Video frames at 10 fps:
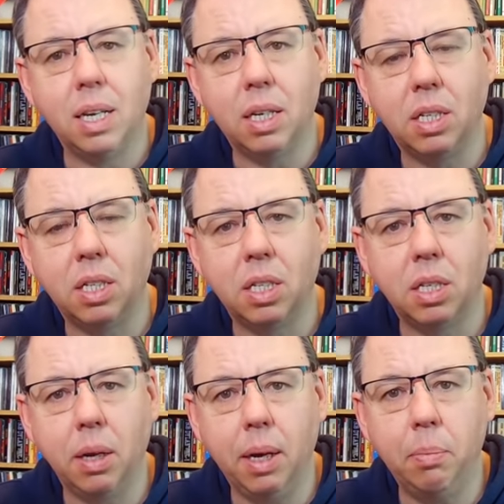
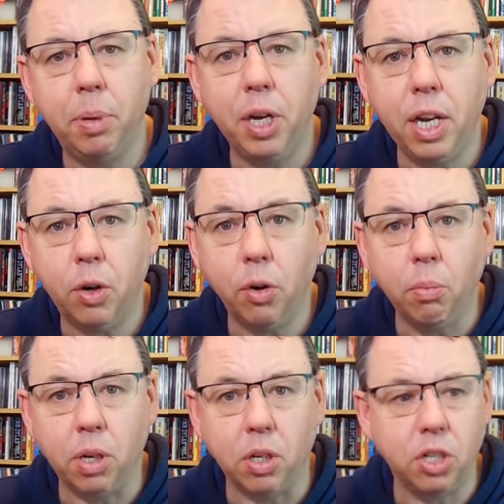at Bernie
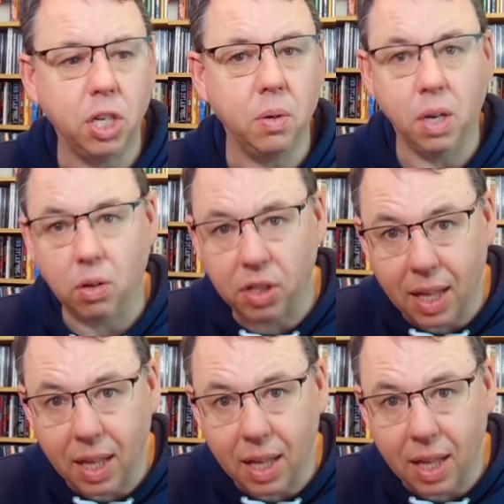Grundman Studios,